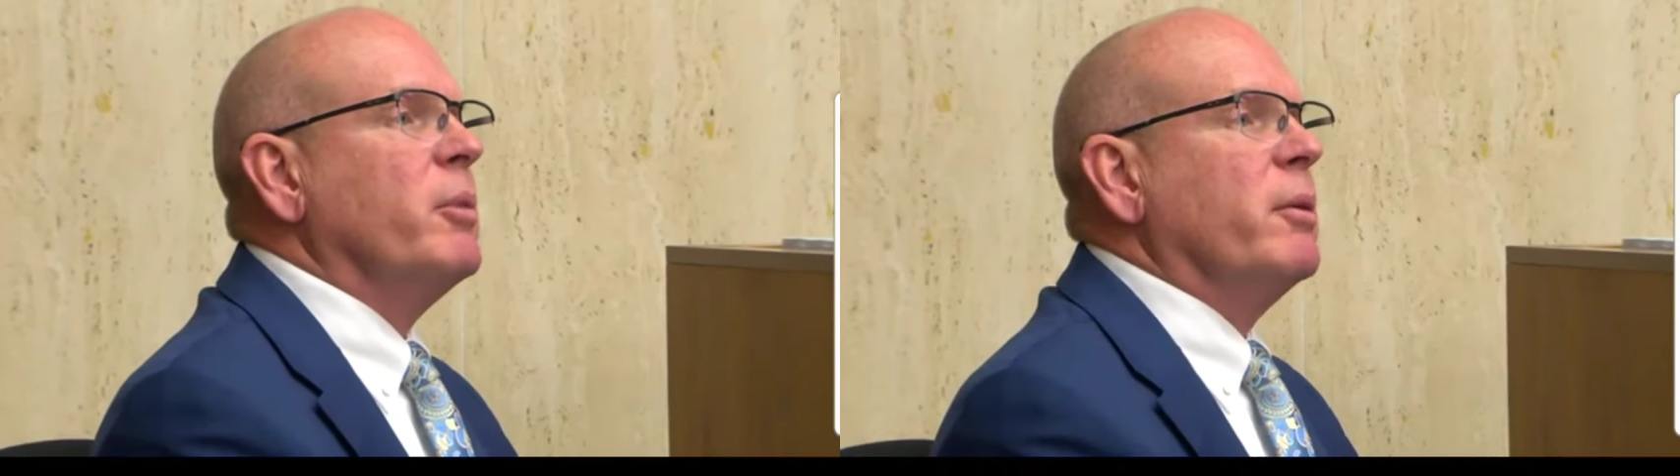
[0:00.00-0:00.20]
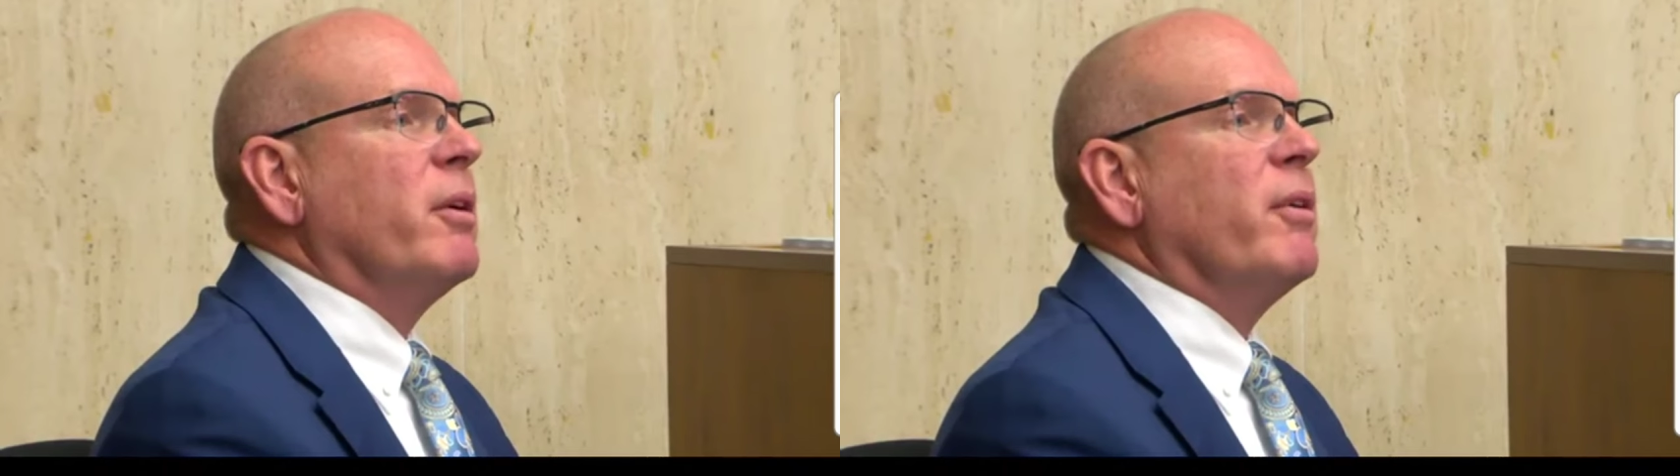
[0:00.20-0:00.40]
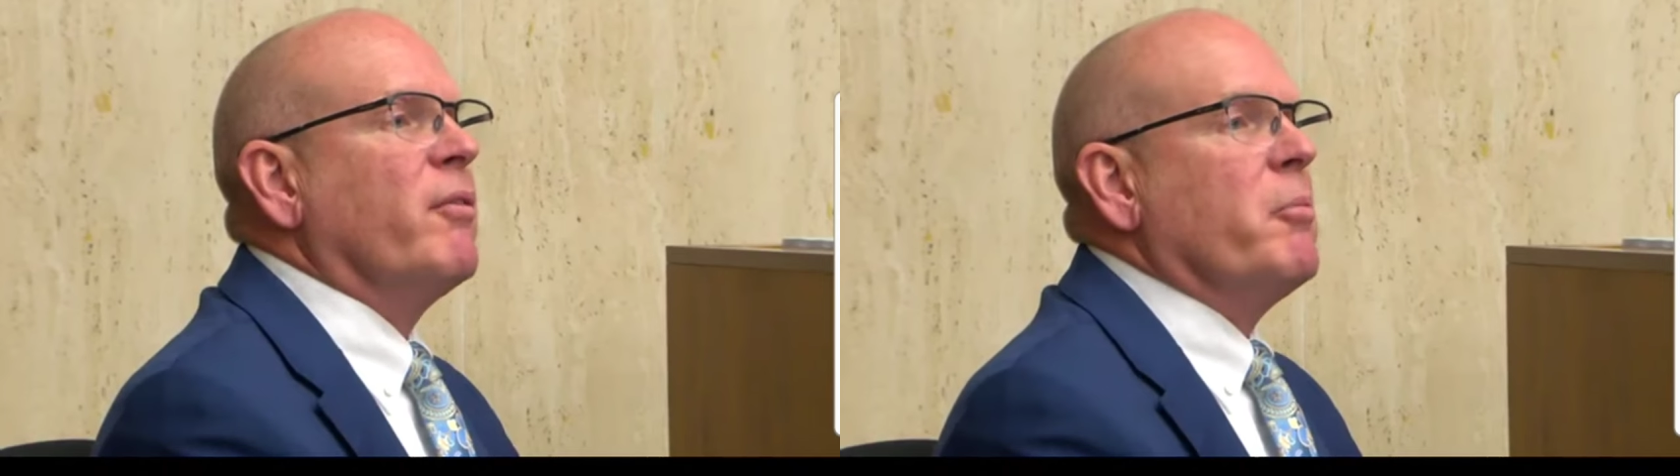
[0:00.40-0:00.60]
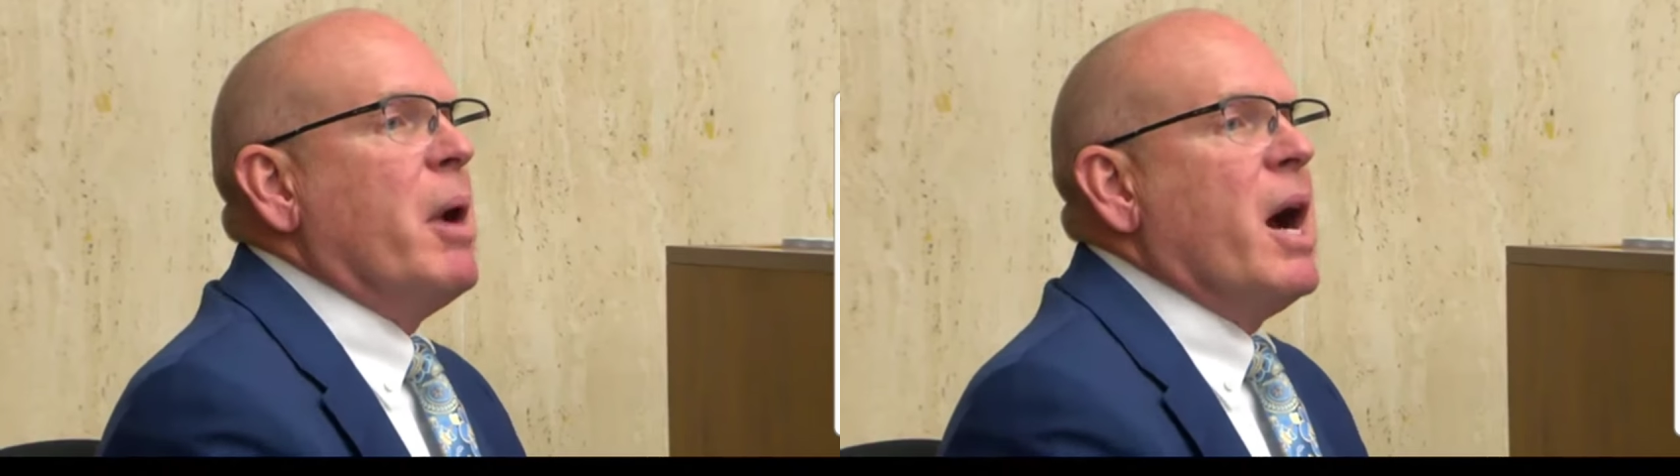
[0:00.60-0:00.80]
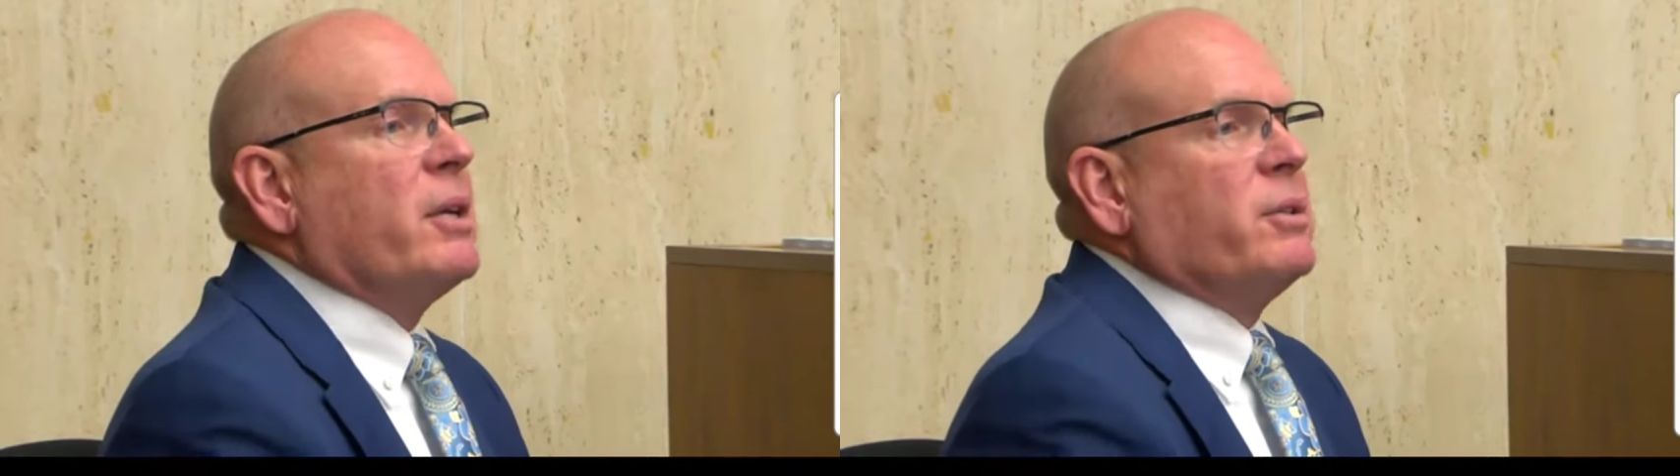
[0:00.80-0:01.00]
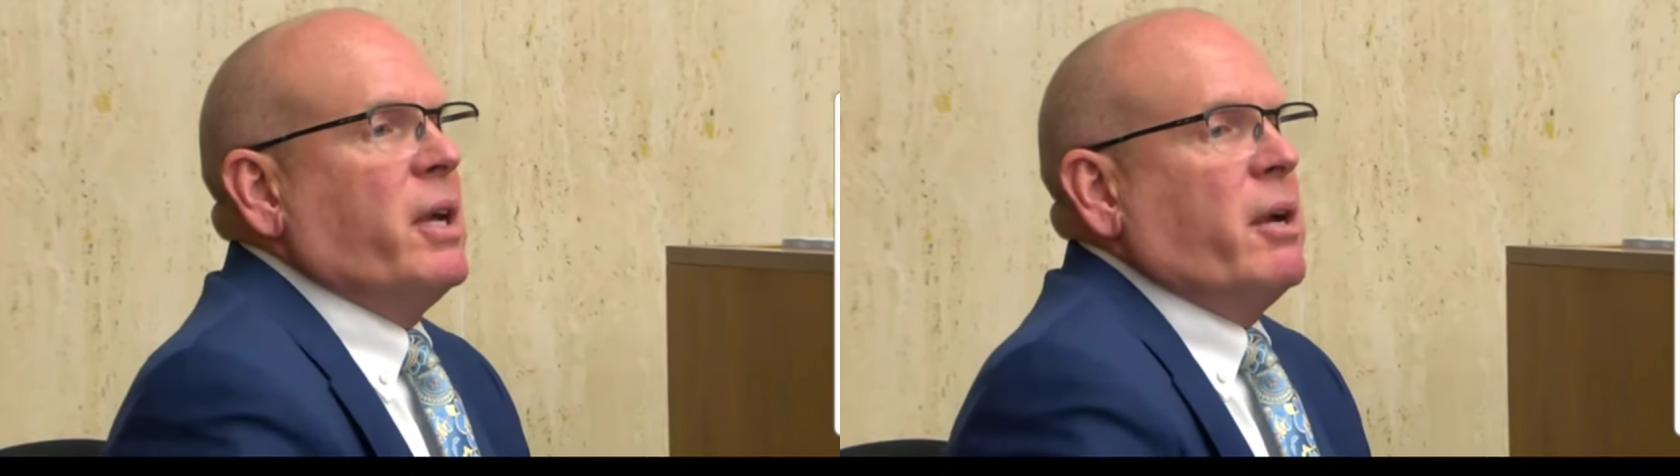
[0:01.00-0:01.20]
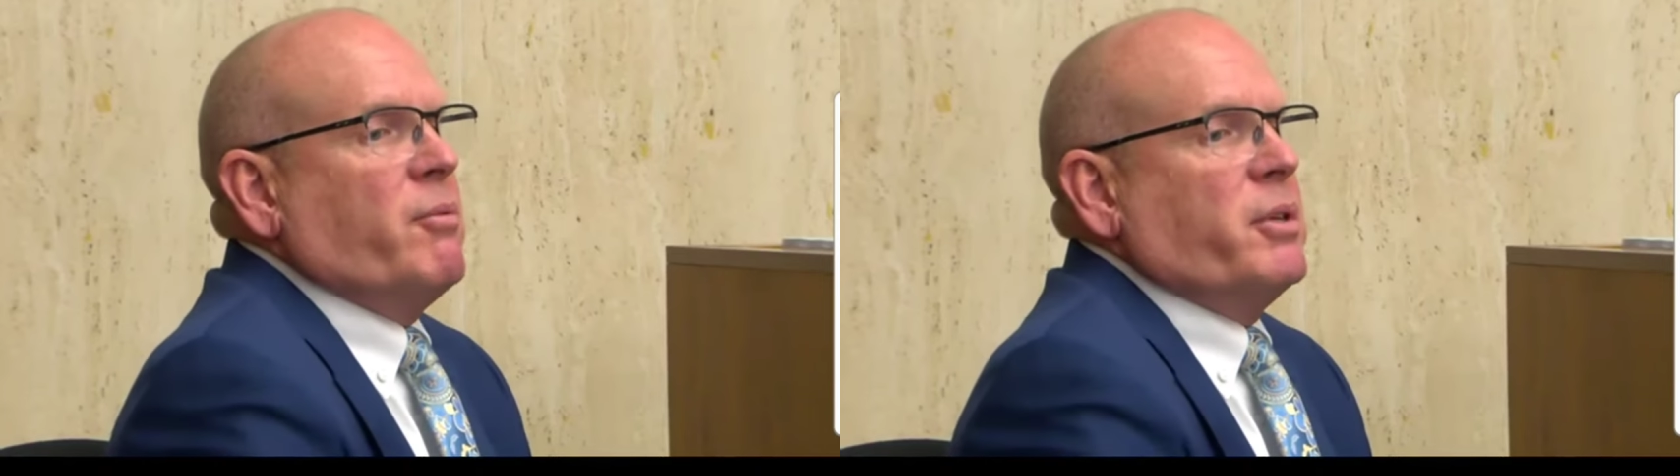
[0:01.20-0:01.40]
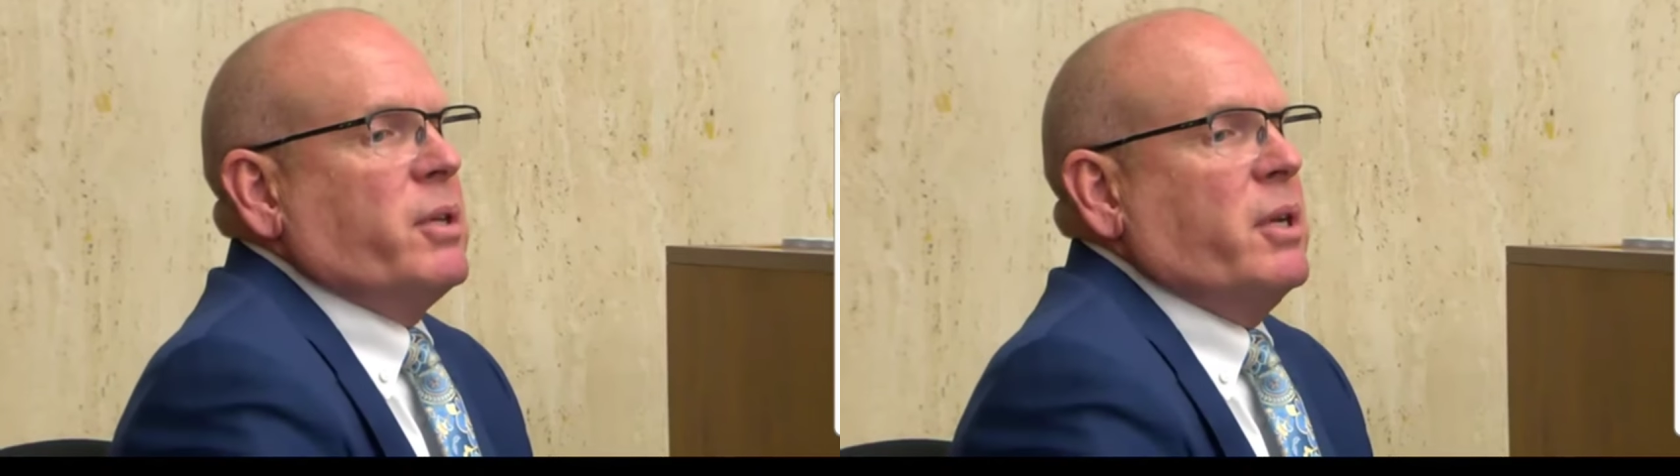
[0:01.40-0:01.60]
I mean, if a box had a
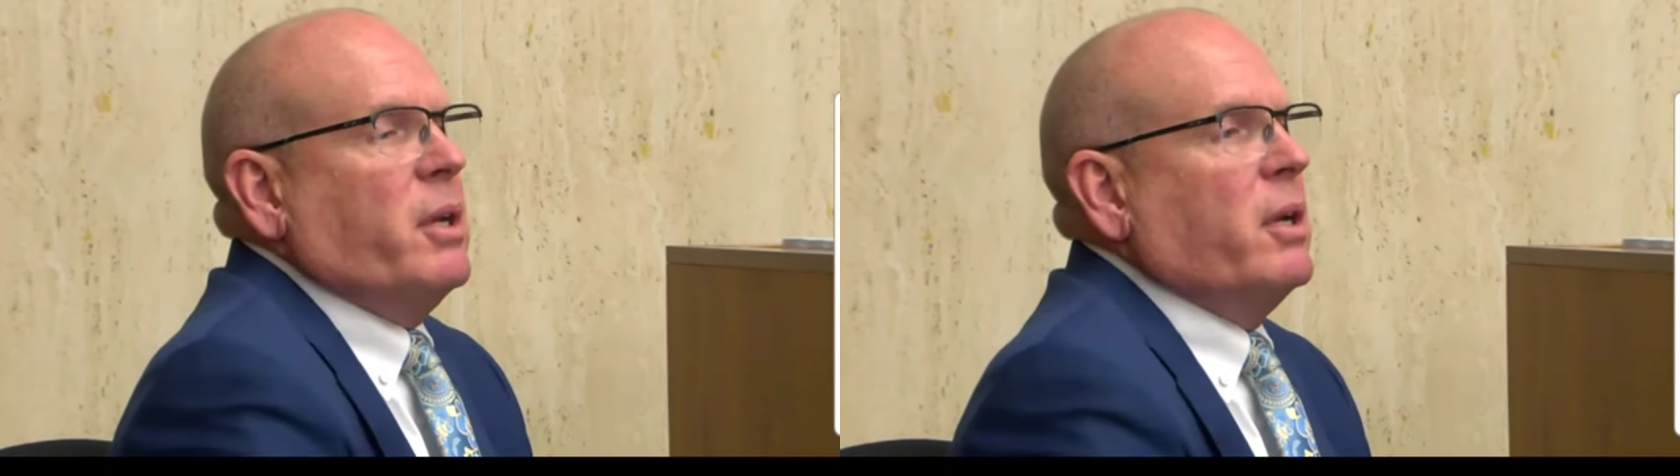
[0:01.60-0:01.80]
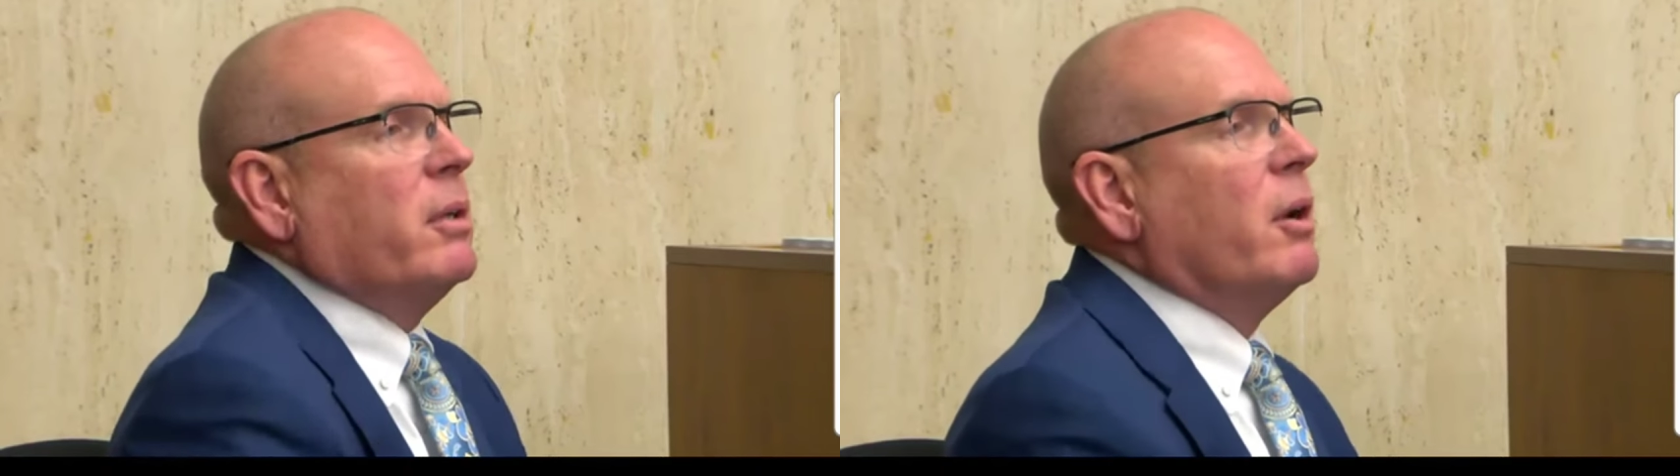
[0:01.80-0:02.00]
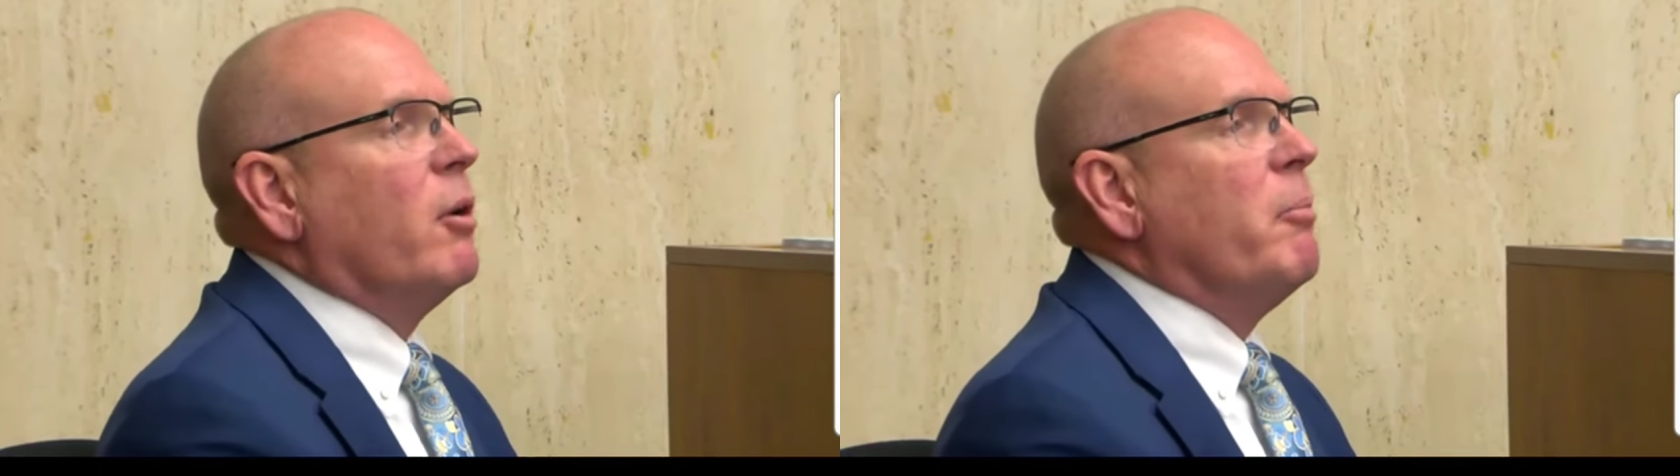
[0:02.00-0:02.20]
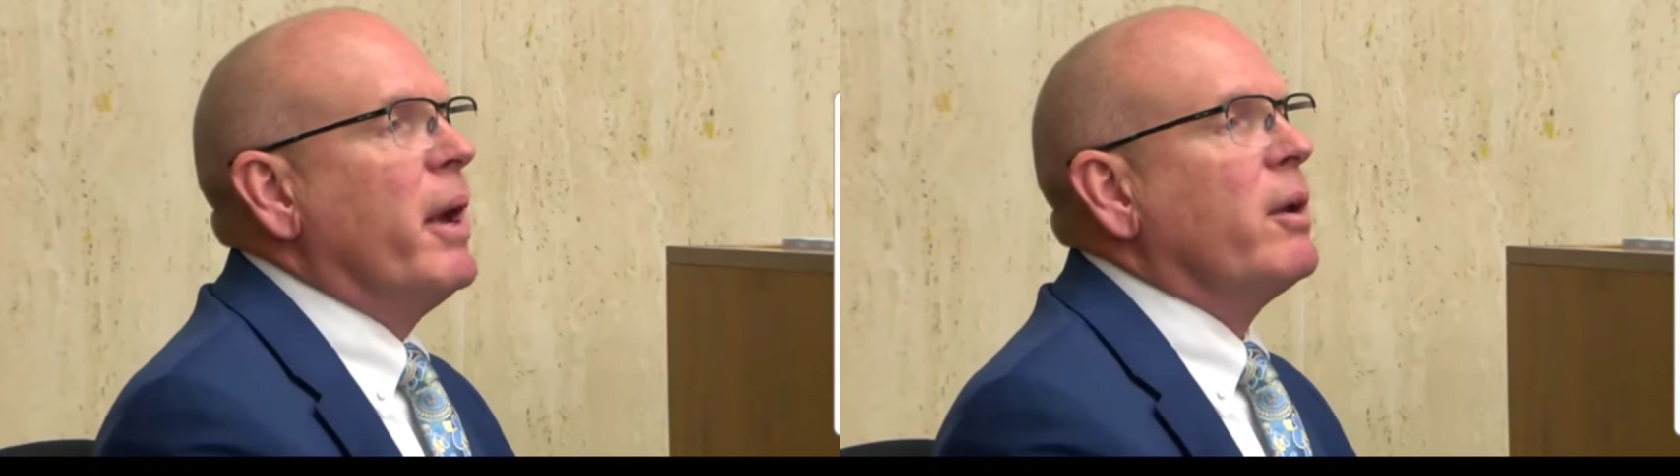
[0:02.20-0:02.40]
receipt in it or